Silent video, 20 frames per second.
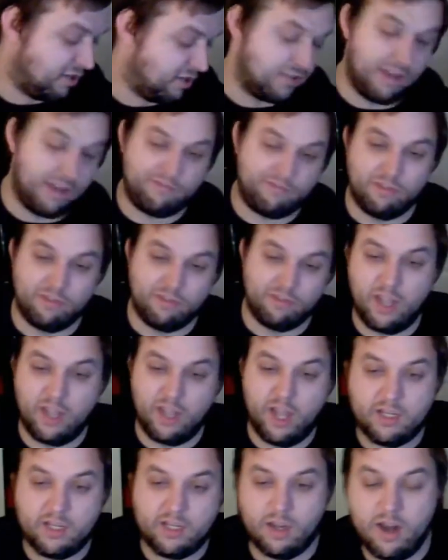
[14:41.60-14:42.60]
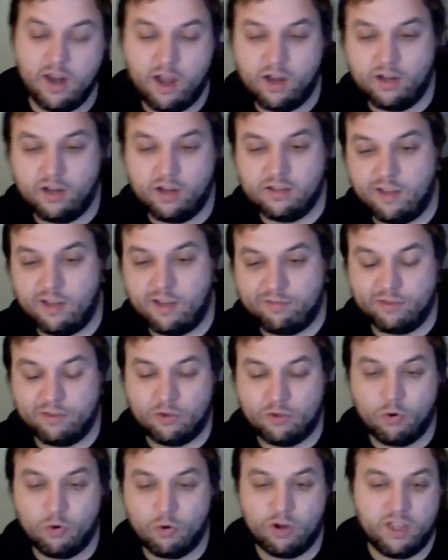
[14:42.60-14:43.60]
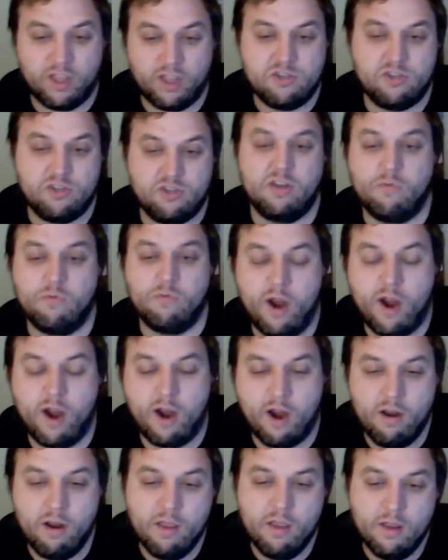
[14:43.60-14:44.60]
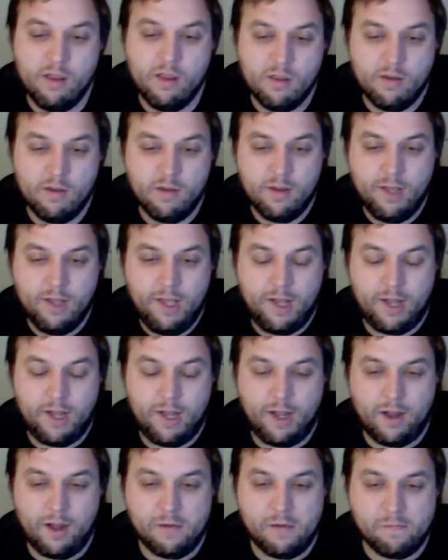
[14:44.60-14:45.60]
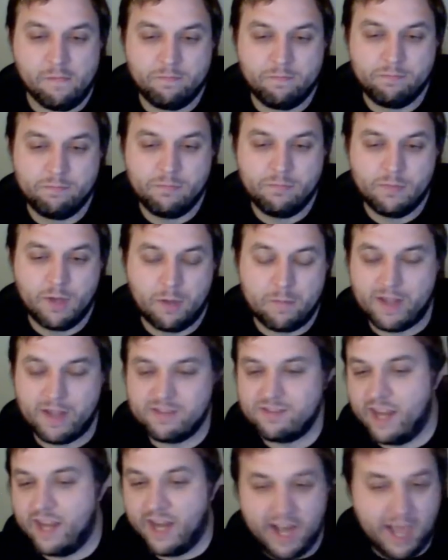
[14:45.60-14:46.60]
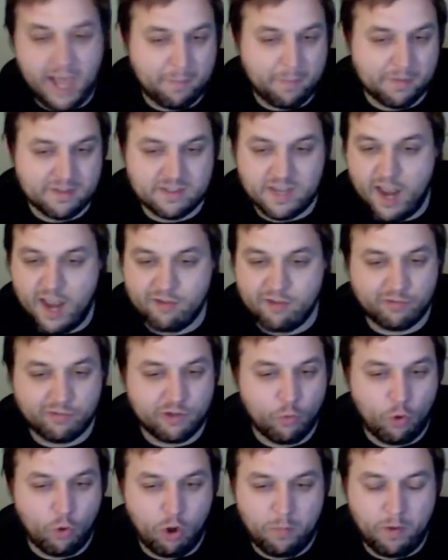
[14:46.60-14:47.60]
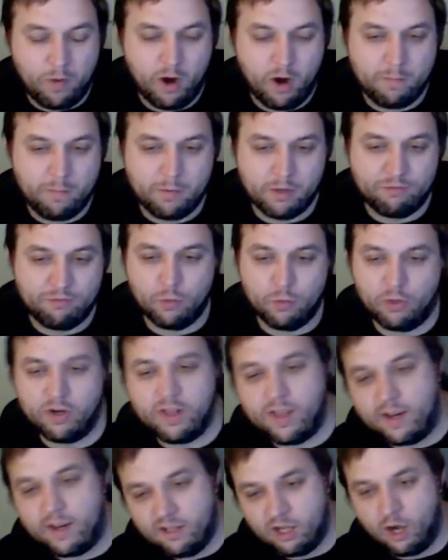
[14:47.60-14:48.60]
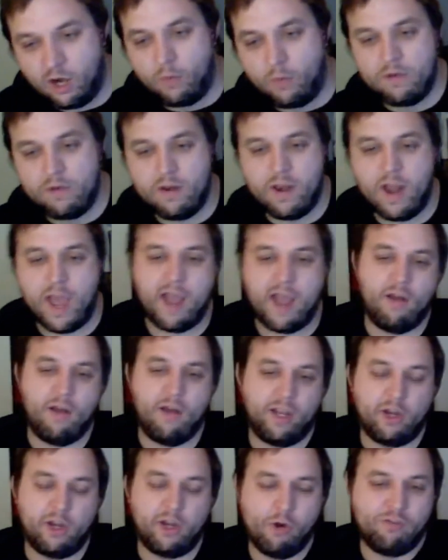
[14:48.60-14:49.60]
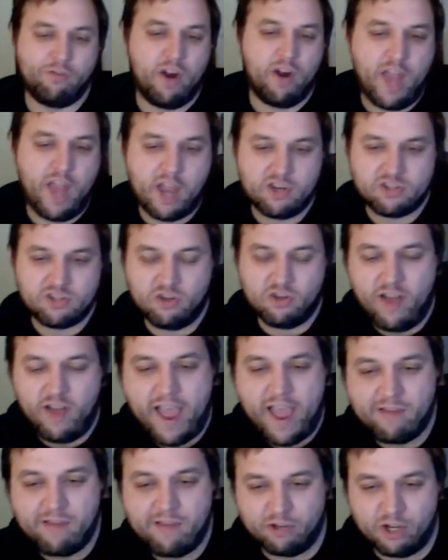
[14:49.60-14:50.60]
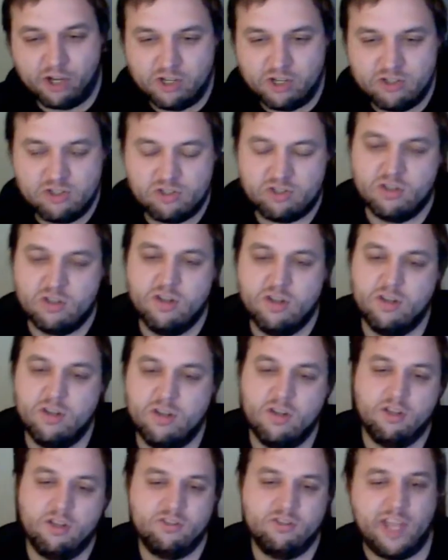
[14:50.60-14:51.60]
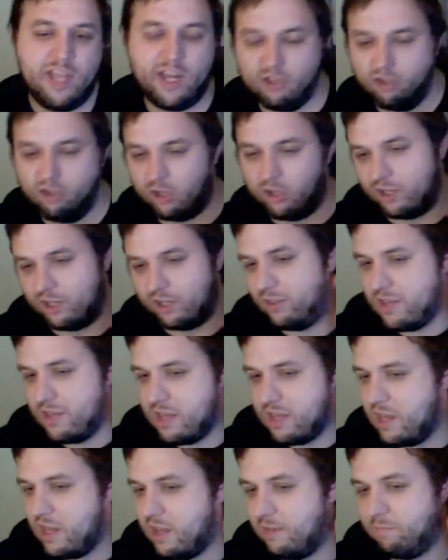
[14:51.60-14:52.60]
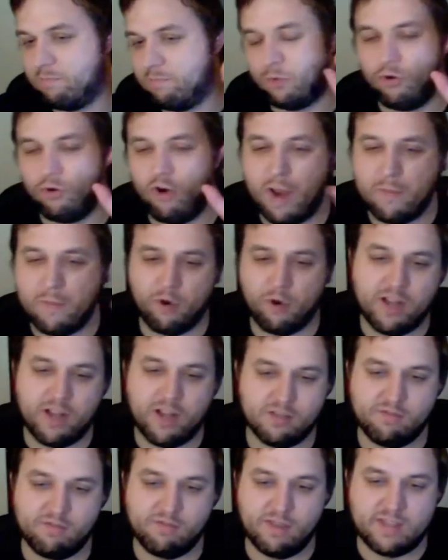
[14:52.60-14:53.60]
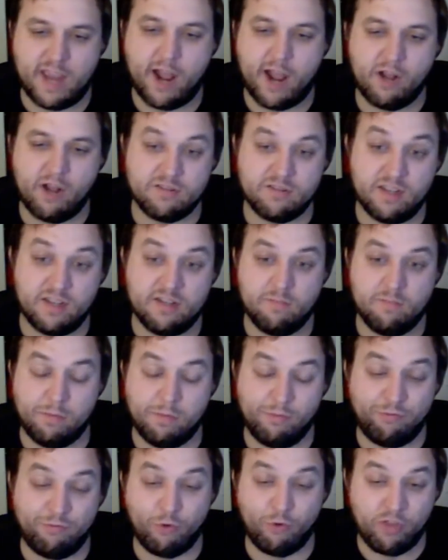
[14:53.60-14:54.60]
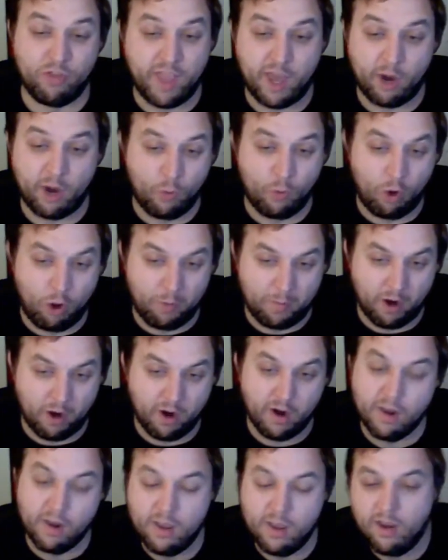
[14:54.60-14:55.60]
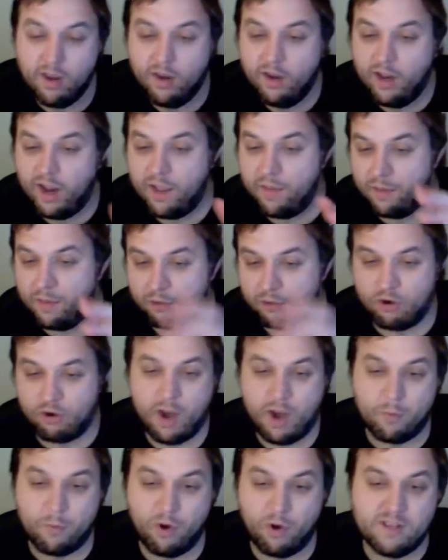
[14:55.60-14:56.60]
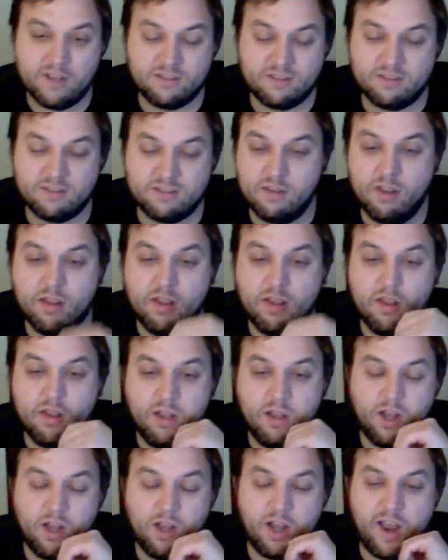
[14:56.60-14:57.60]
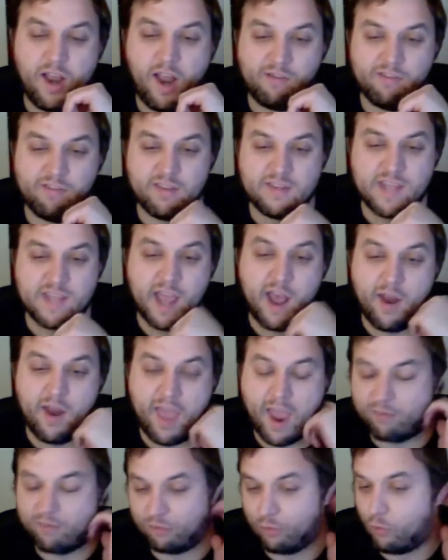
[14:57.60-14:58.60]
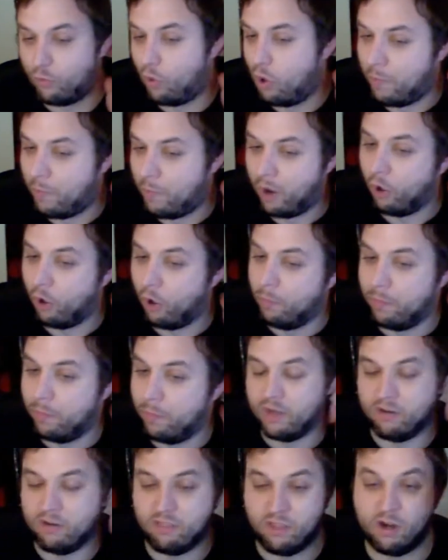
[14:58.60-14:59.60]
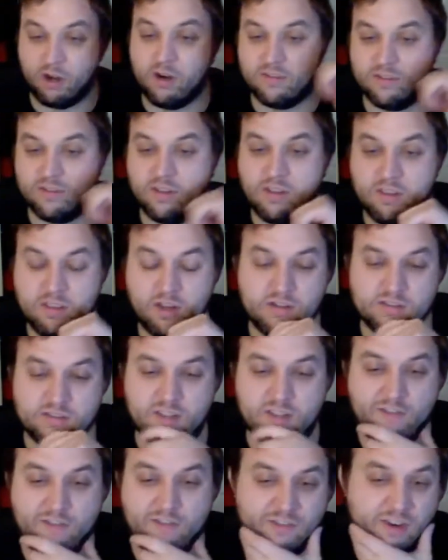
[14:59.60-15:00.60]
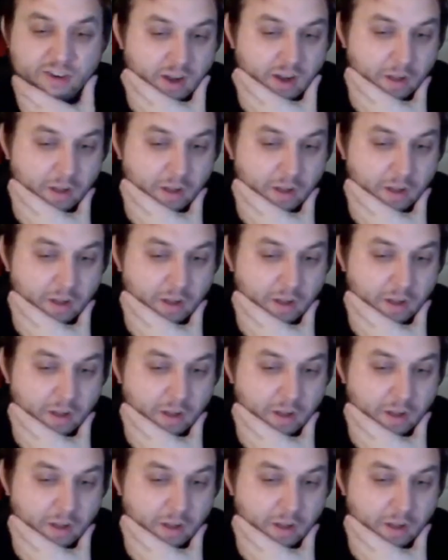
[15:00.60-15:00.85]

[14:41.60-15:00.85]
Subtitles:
definitely like a definite correlation where I'm not saying it happens at every Walmart, but if you were to, like over a national average, take a look at the crime rates of the towns that before they had a Walmart, and then the crime rates of the town after the Walmart opened, there is definitely